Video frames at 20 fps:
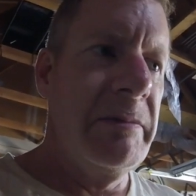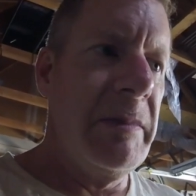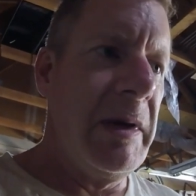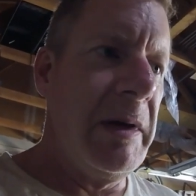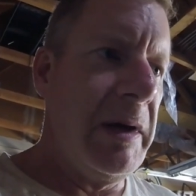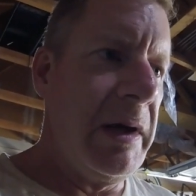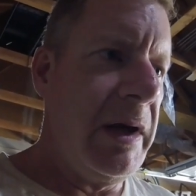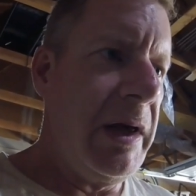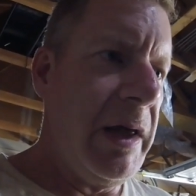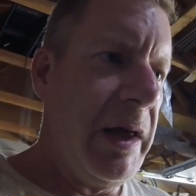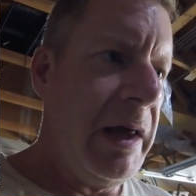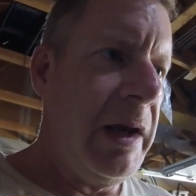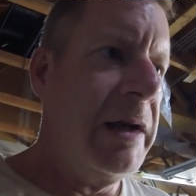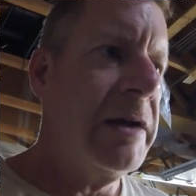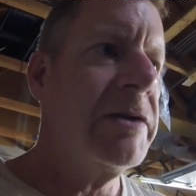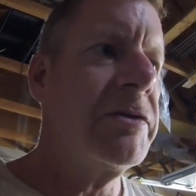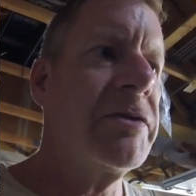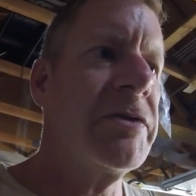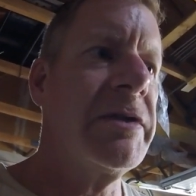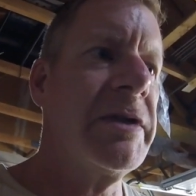an
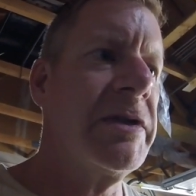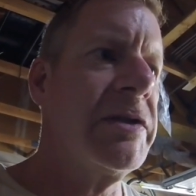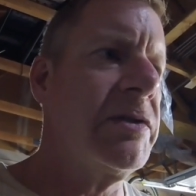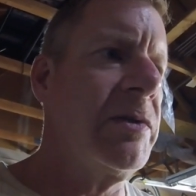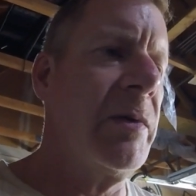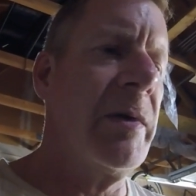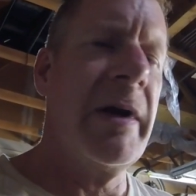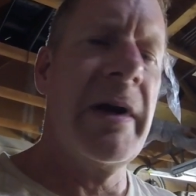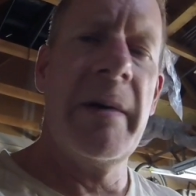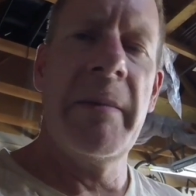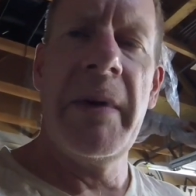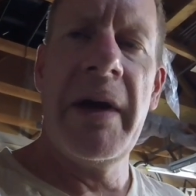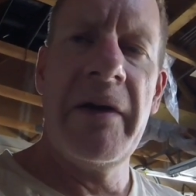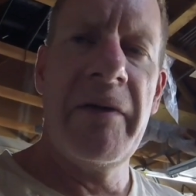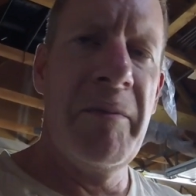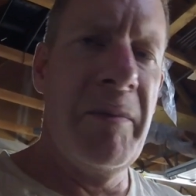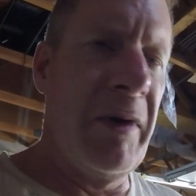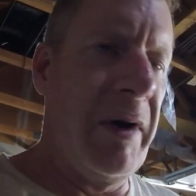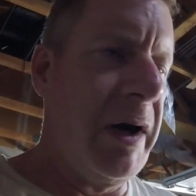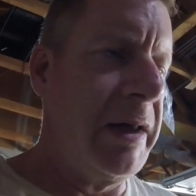interesting story, and I may
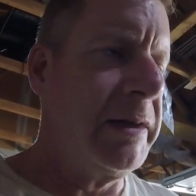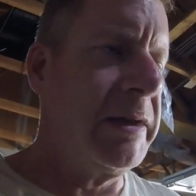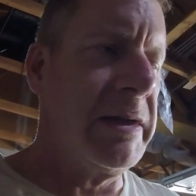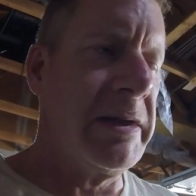have brought